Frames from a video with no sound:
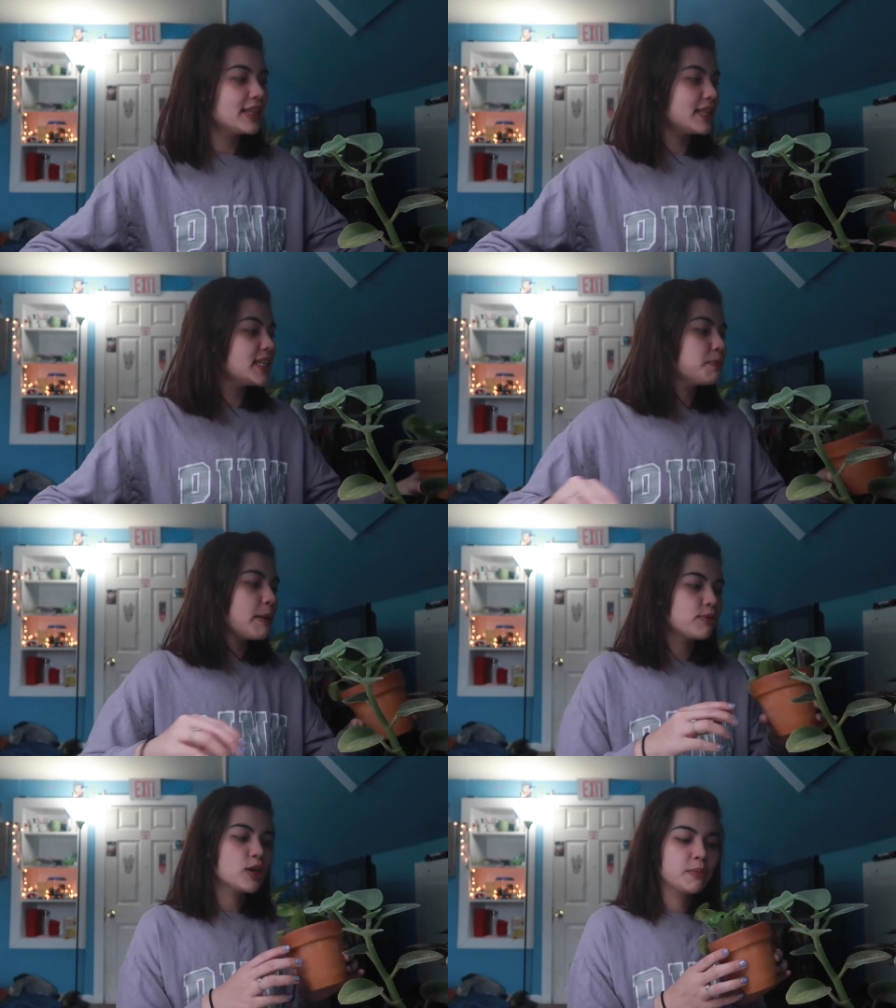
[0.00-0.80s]
these
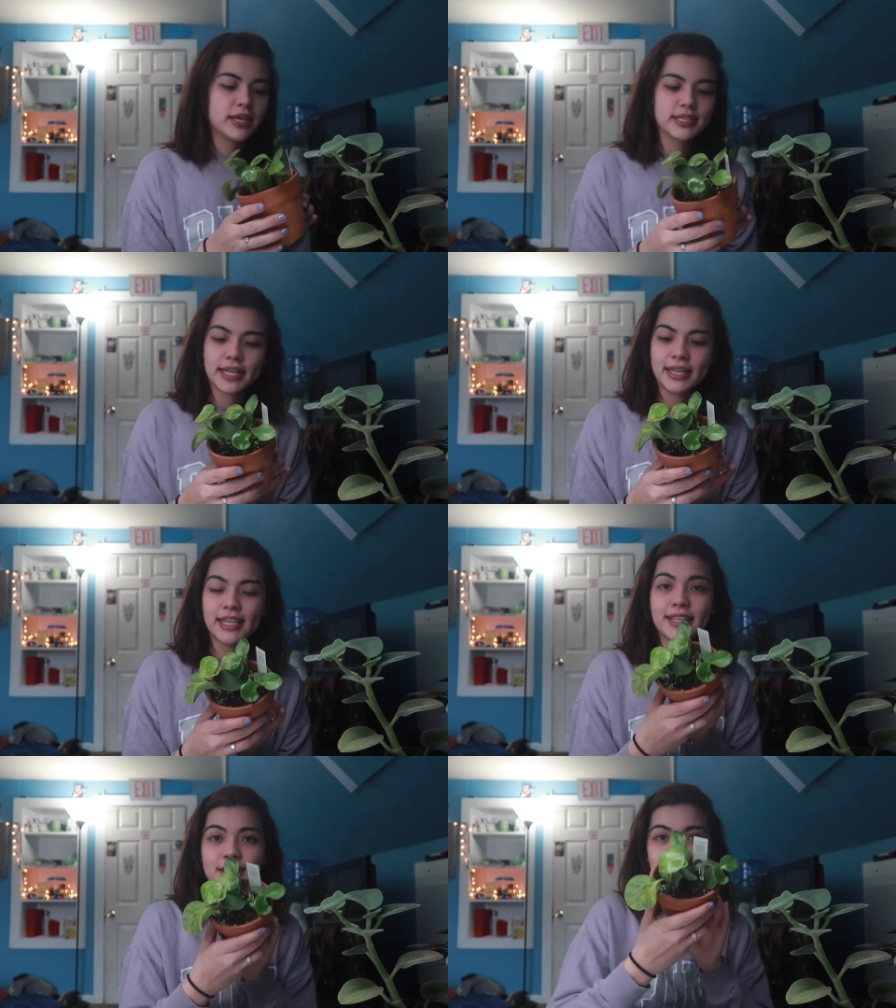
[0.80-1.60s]
Peperomias, I
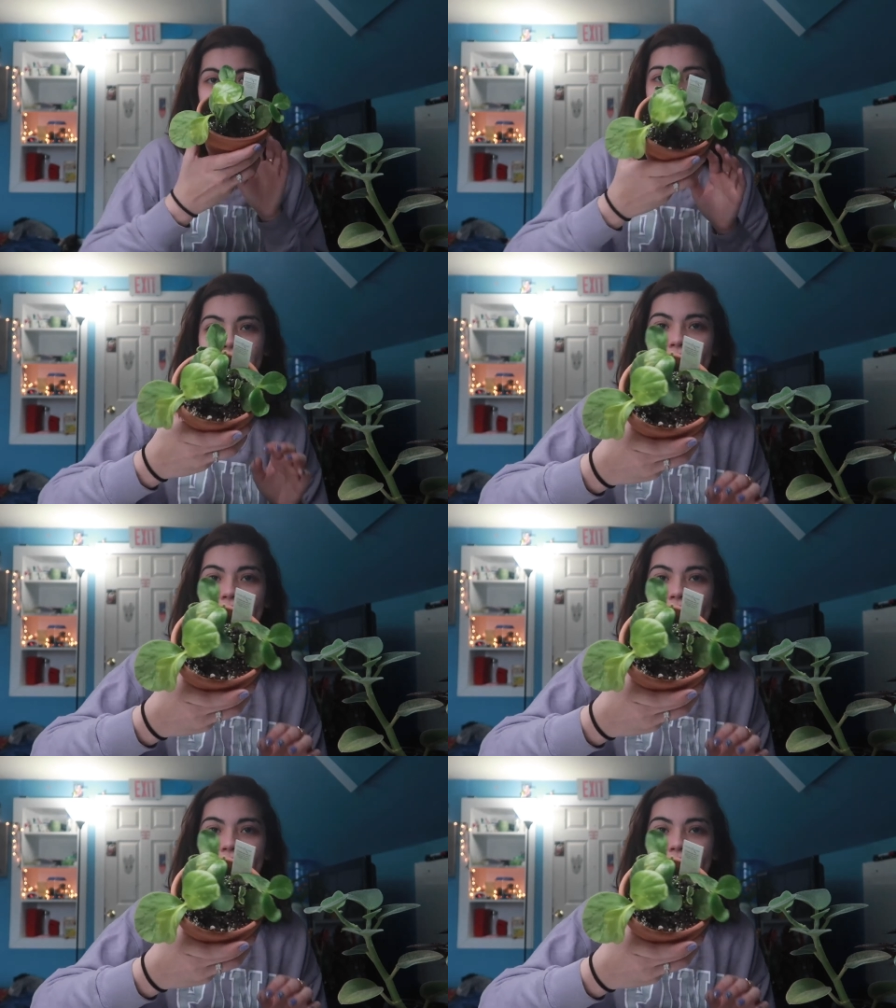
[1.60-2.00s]
think this is just